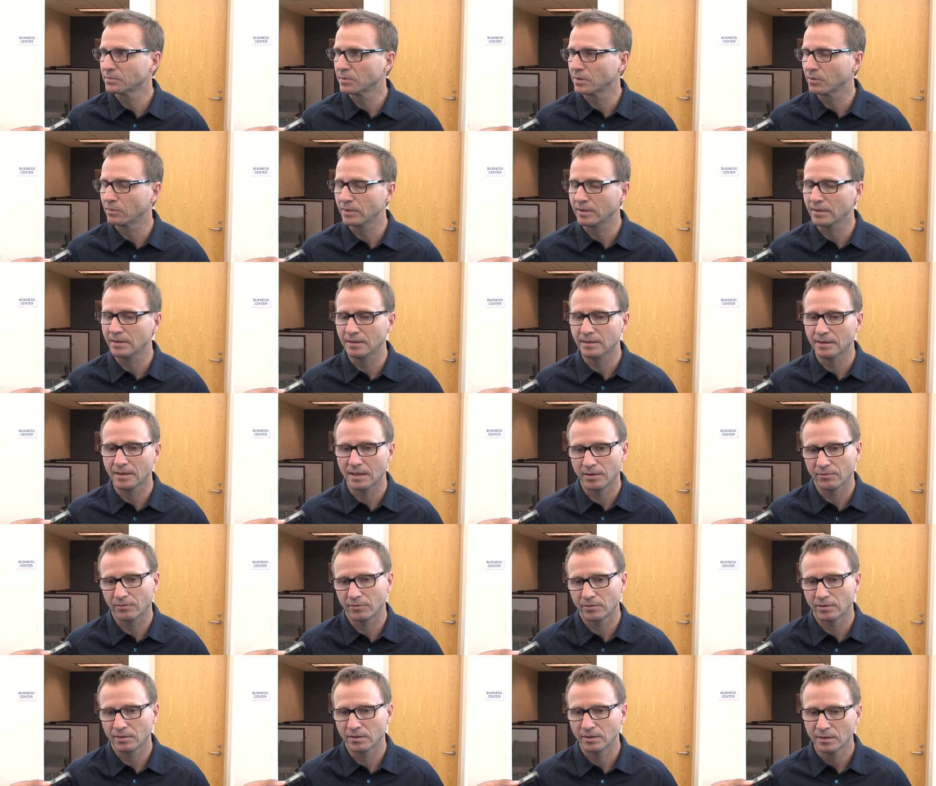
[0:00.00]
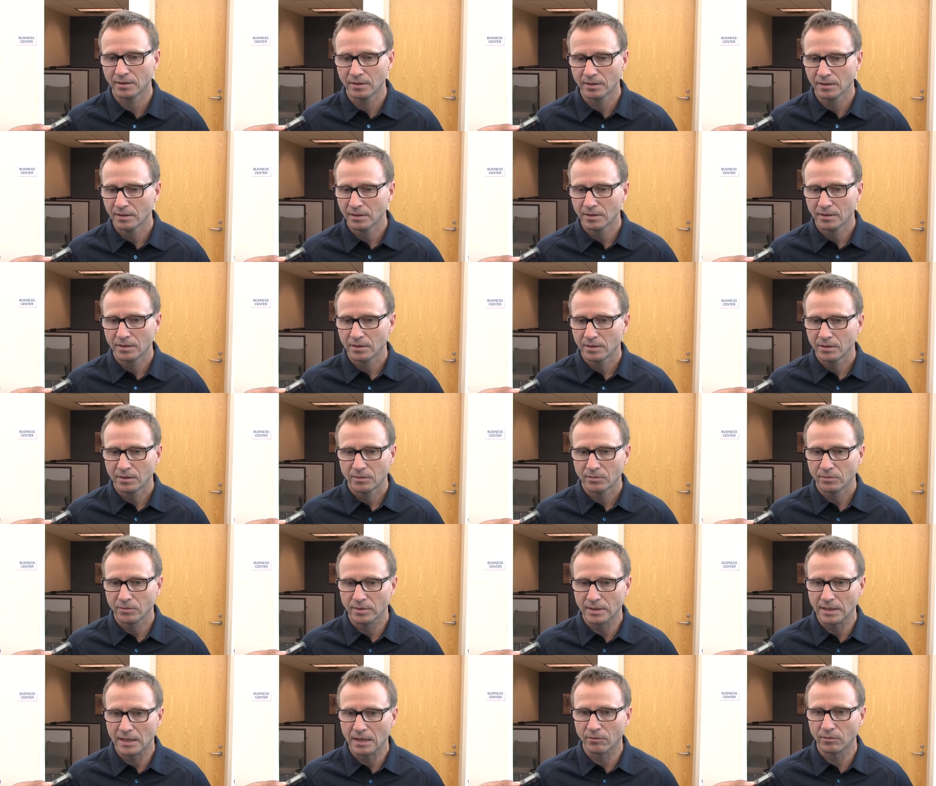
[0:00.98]
but we never
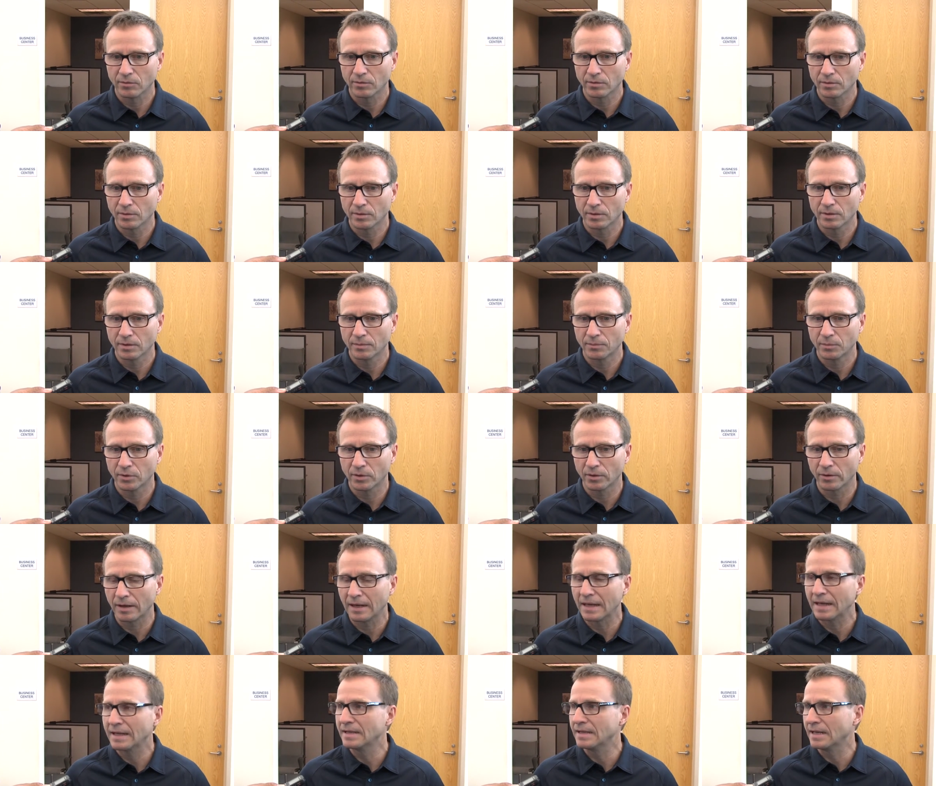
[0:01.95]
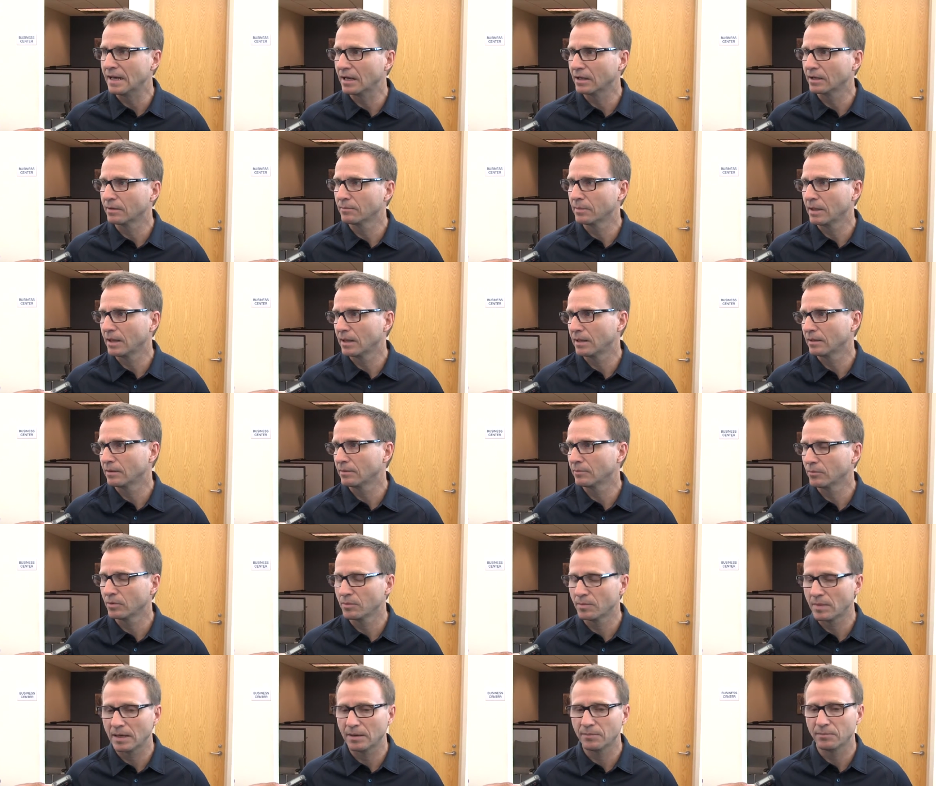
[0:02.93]
we never put our head down and, and
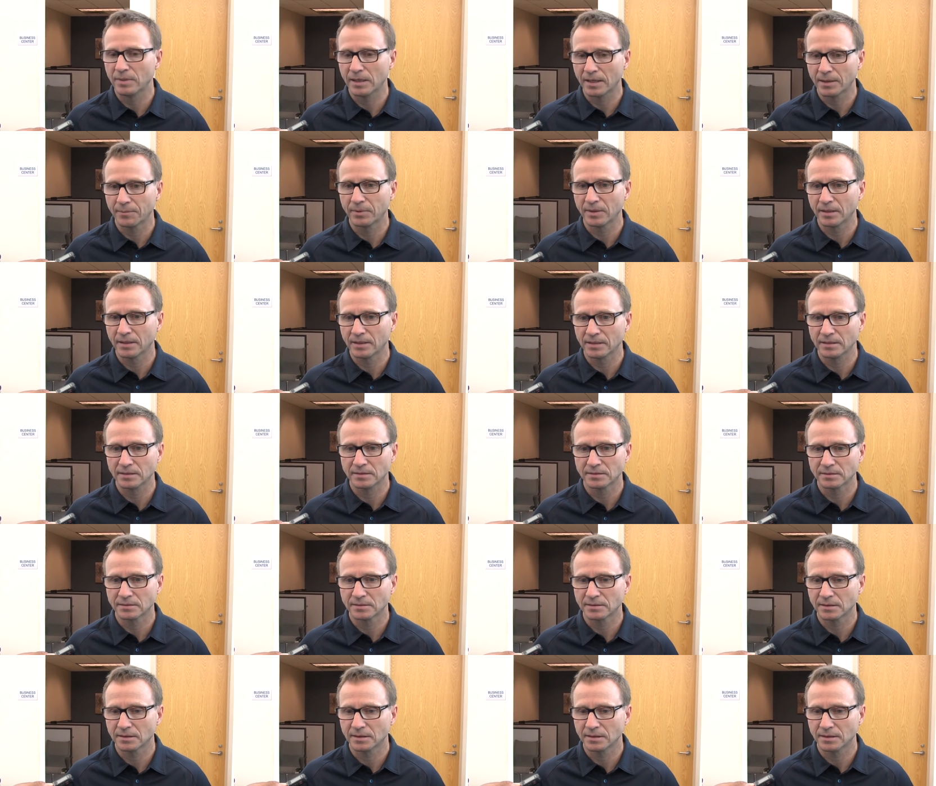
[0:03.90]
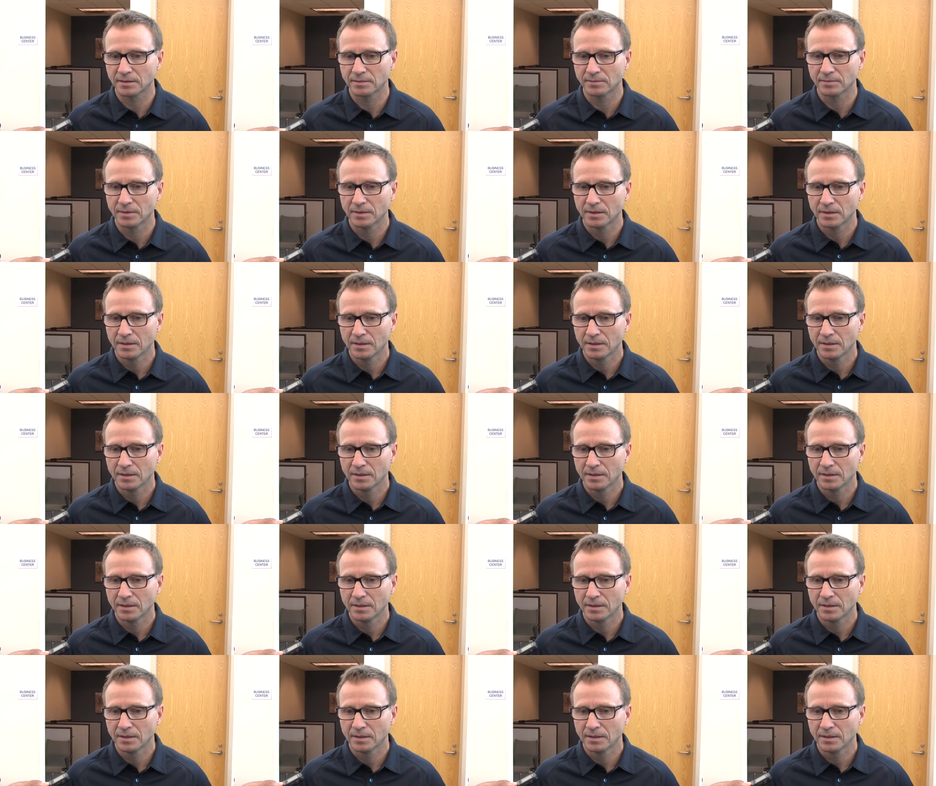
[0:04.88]
we made big plays. Uh,